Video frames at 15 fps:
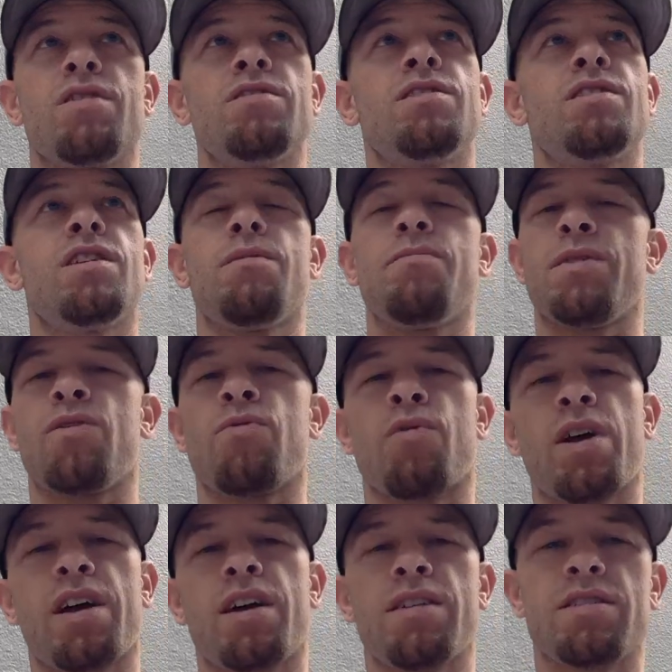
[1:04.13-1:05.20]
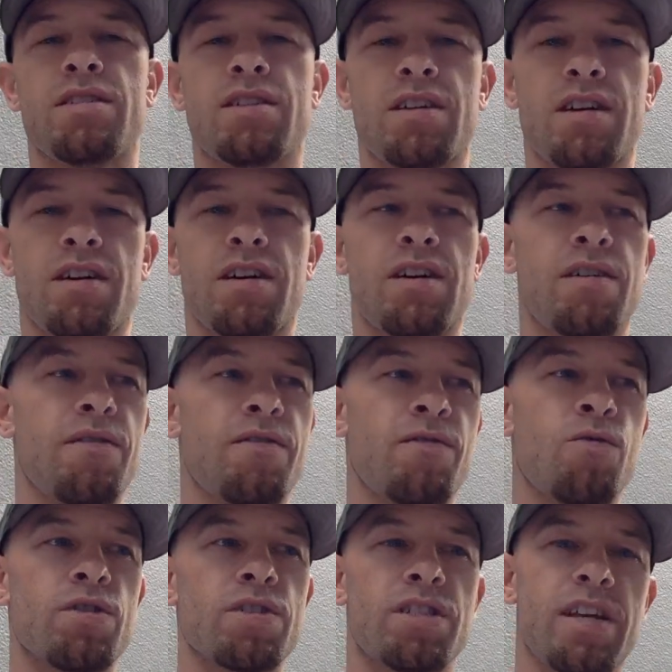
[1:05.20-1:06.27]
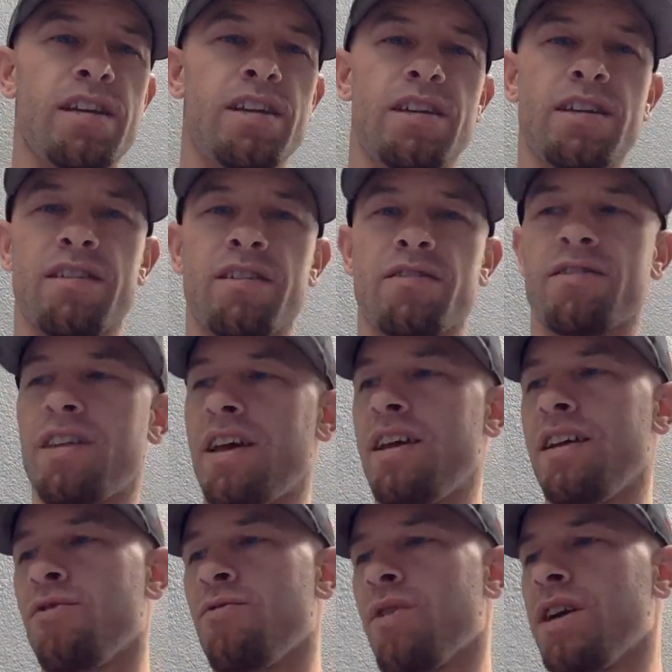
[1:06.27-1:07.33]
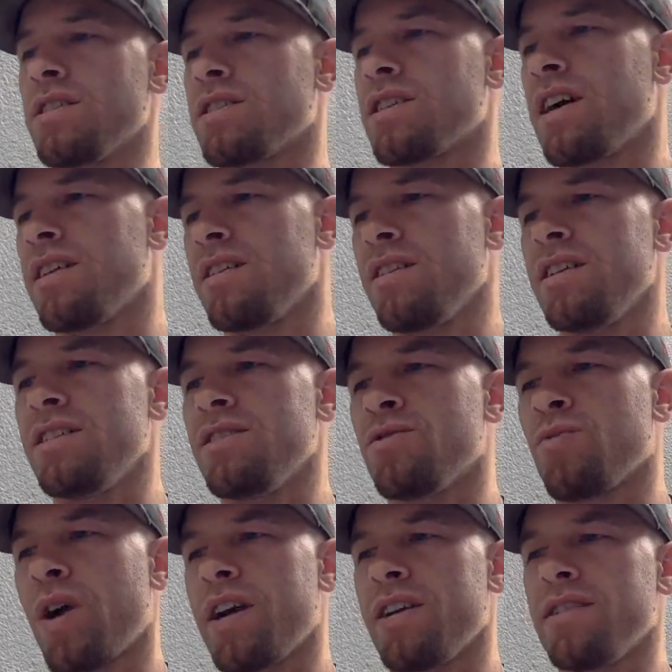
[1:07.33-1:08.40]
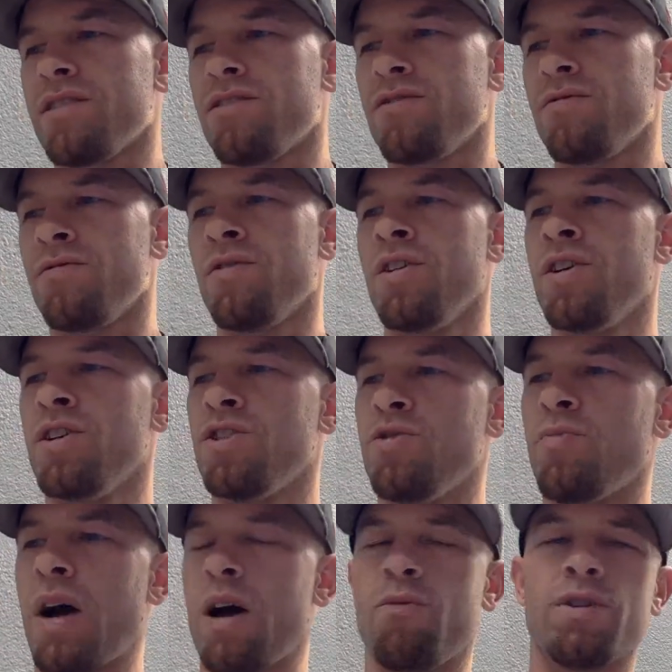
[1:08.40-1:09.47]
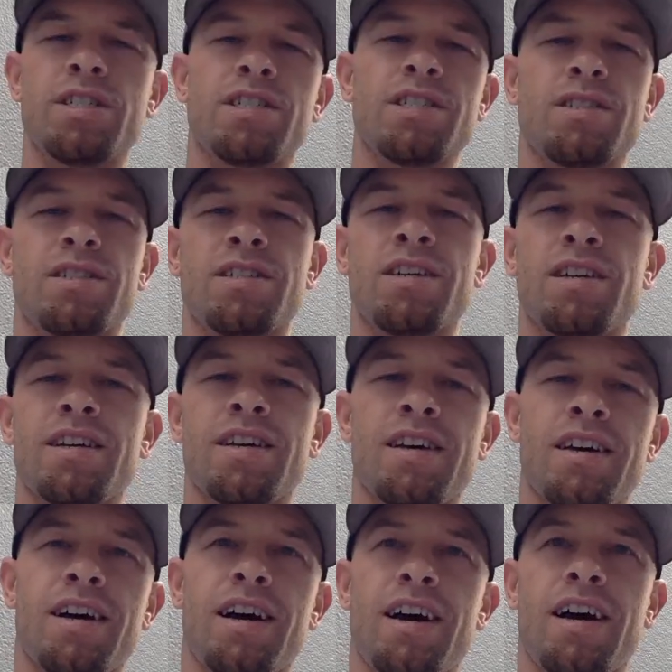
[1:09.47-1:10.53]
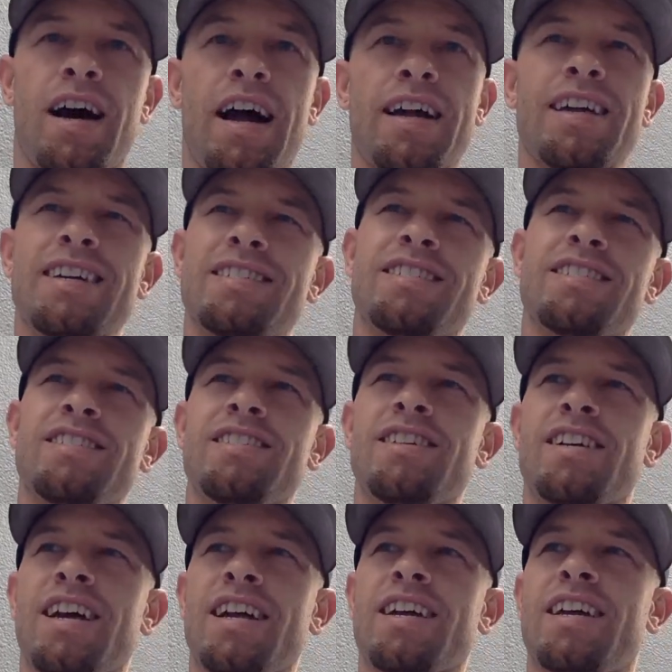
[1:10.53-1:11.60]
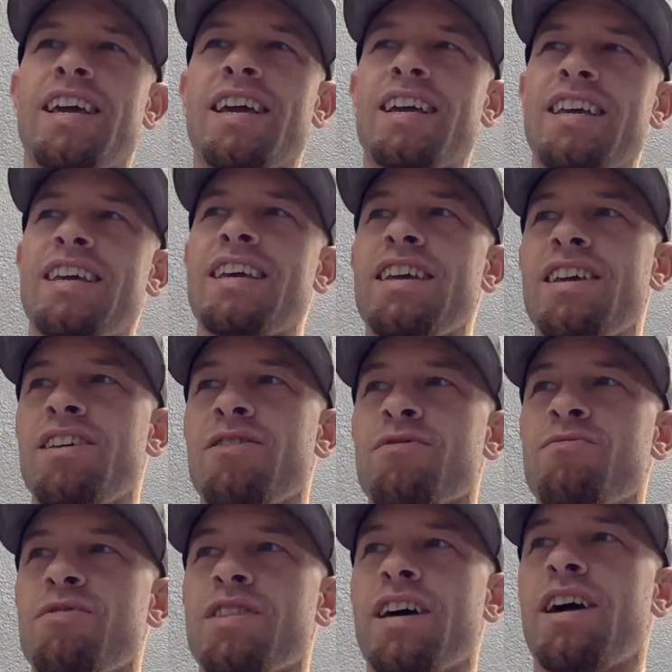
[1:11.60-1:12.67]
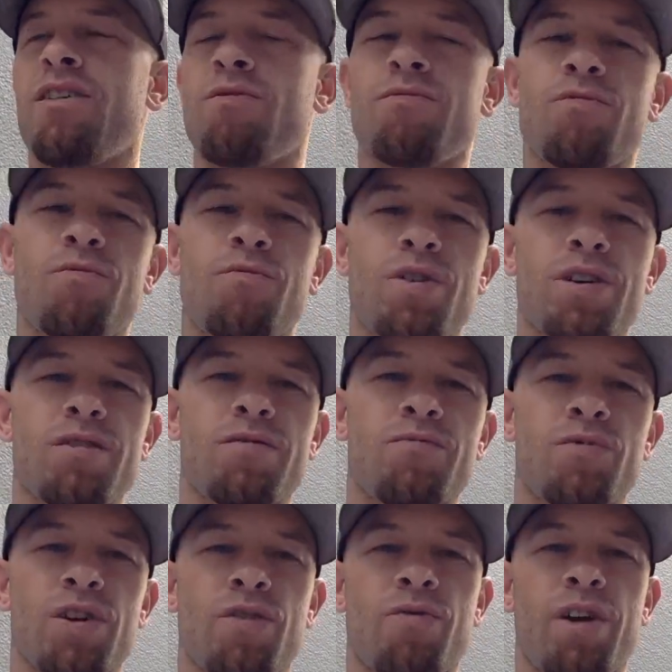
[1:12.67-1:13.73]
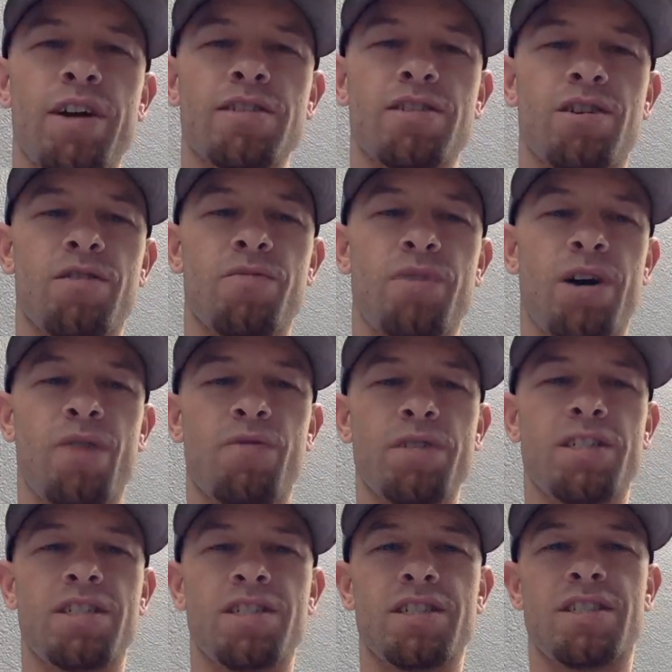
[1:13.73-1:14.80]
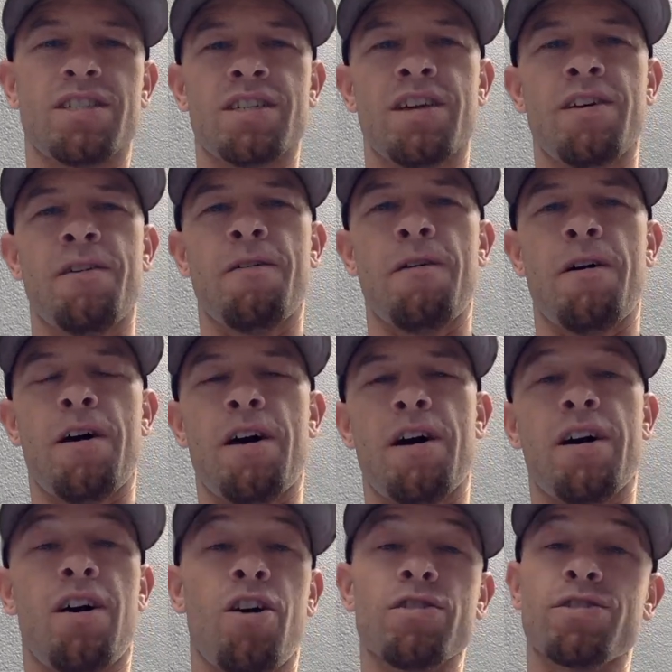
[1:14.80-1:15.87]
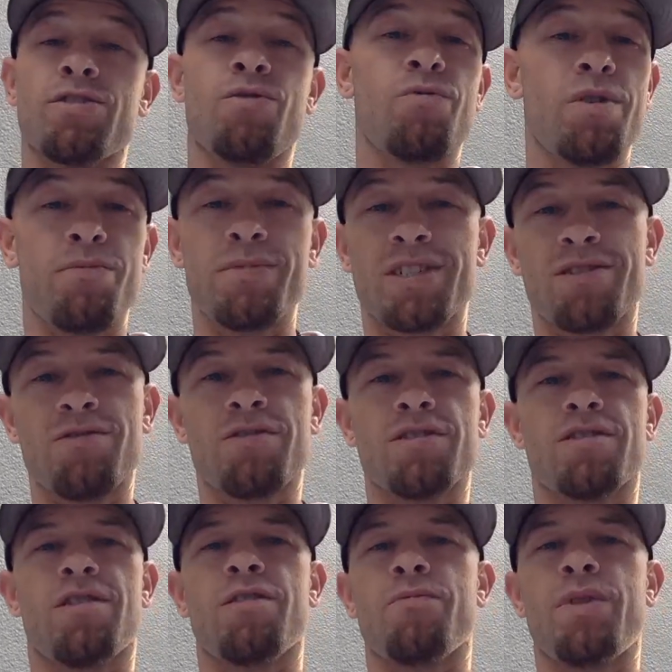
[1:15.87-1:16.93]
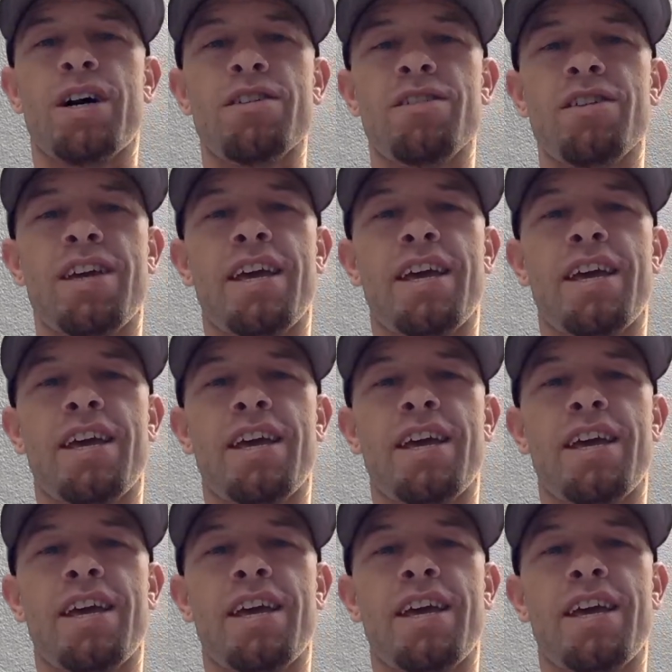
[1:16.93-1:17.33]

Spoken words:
Jim and Grant, of course, they did their thing. Grant's kind of leads right into mine, which is, I guess you kind of can't get here without what Grant talked about, which is also what Miss Laura talked about.